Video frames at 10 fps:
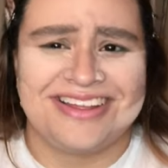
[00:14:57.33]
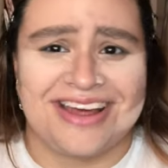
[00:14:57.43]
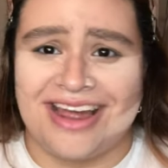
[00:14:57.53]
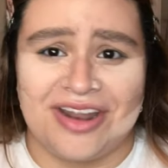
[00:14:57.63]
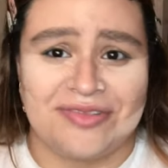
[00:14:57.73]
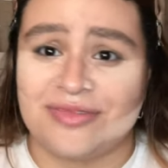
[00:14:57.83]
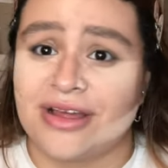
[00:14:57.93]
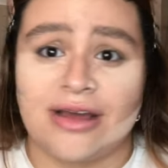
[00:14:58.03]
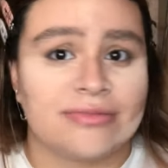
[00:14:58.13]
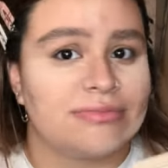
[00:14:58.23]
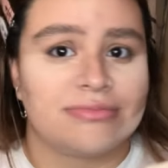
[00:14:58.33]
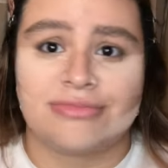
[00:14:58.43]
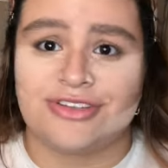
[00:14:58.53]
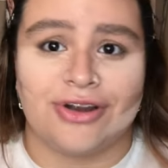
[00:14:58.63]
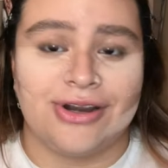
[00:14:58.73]
I'm
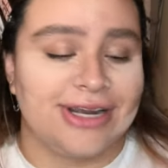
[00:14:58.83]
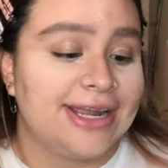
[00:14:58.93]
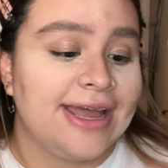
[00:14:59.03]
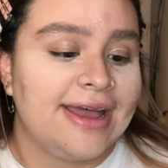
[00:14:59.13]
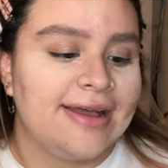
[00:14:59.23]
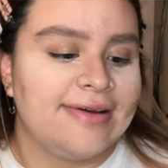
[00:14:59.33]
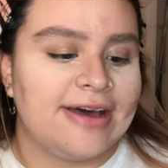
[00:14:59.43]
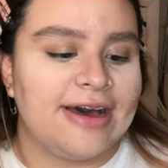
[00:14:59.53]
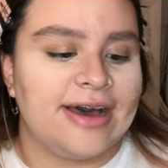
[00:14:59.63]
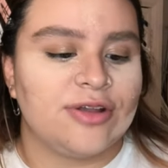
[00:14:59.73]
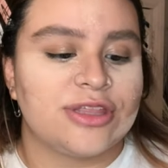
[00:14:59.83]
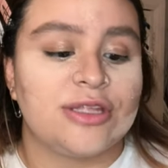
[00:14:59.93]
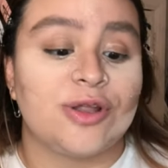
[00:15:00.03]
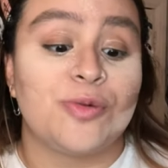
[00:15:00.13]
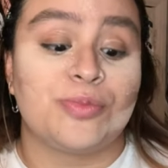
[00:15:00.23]
sorry. Healthy
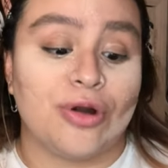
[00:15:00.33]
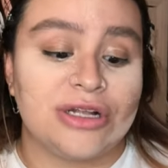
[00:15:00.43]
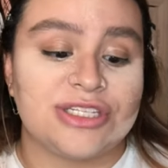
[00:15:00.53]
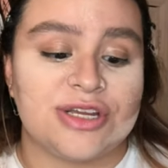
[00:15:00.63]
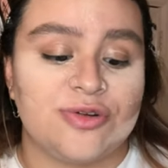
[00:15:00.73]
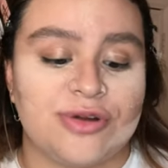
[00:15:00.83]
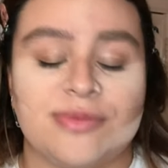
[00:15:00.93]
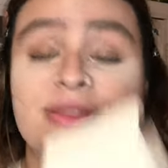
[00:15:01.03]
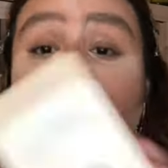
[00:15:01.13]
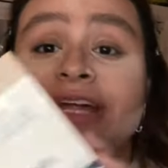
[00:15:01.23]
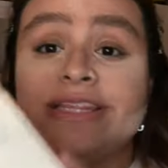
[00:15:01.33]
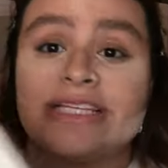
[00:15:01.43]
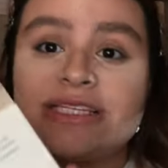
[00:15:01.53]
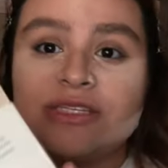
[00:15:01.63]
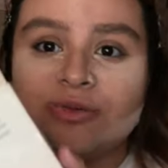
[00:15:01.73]
Glow Bronzing Cream.
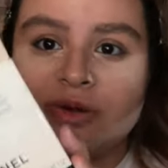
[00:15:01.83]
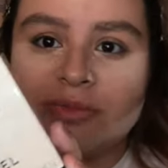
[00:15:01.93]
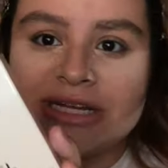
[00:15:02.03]
This is the one my